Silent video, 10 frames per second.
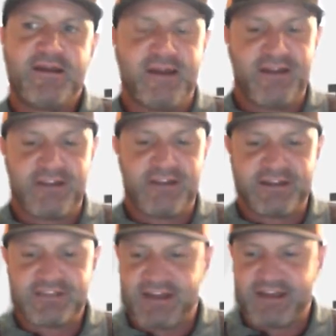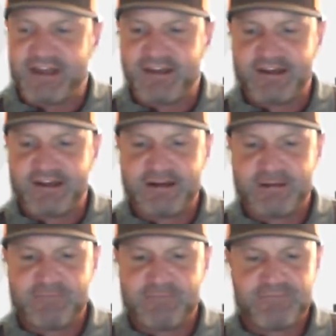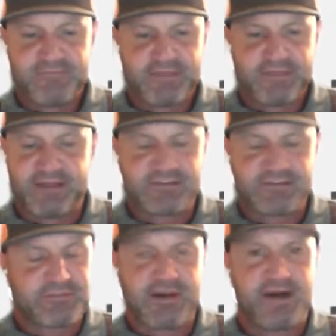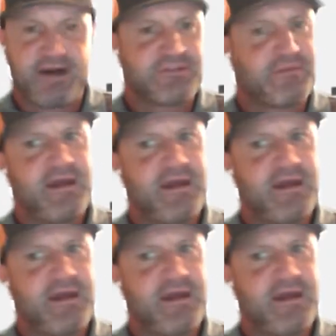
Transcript: Yeah, thanks. And it's just been awesome.